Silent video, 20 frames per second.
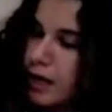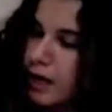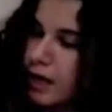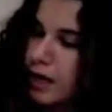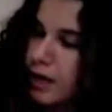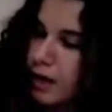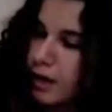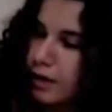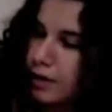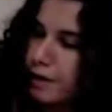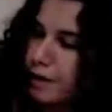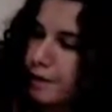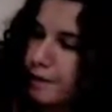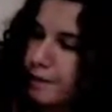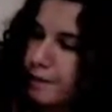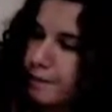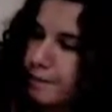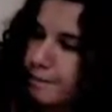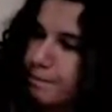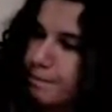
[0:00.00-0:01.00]

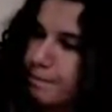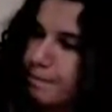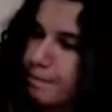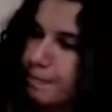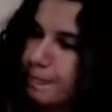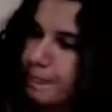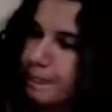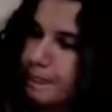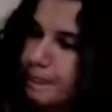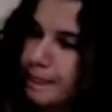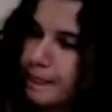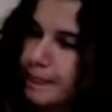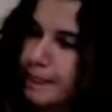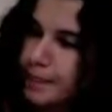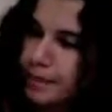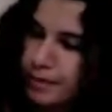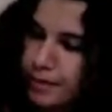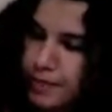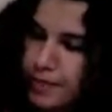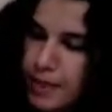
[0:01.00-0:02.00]
Now
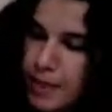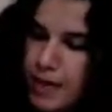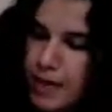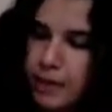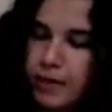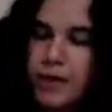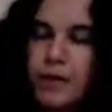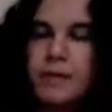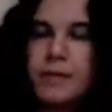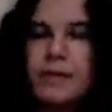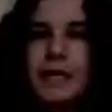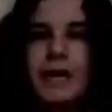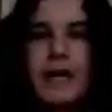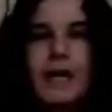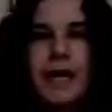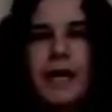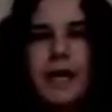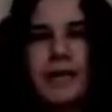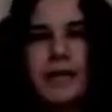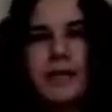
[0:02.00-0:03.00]
let me
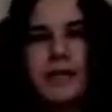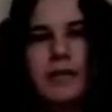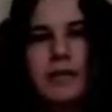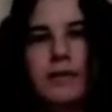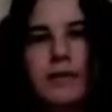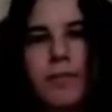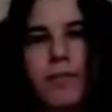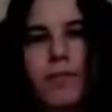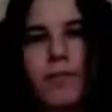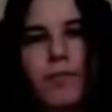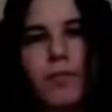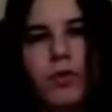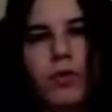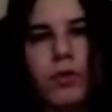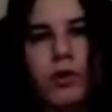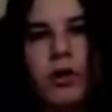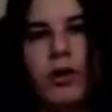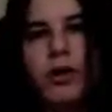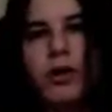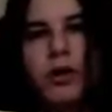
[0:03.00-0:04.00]
add
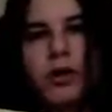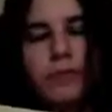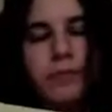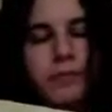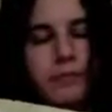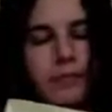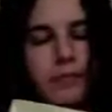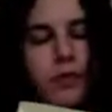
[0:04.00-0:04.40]
more,